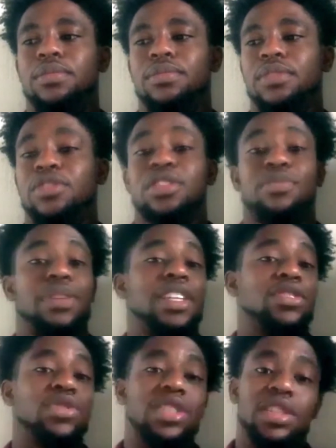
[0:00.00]
There was a
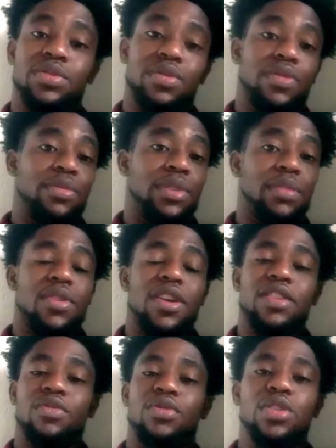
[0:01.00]
piece recently from DeMar
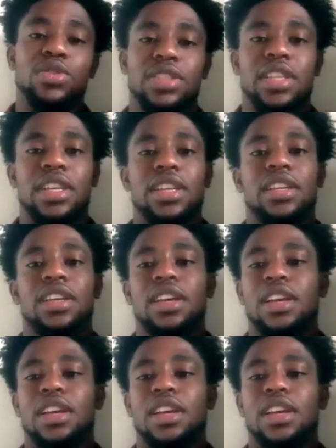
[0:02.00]
DeRozan.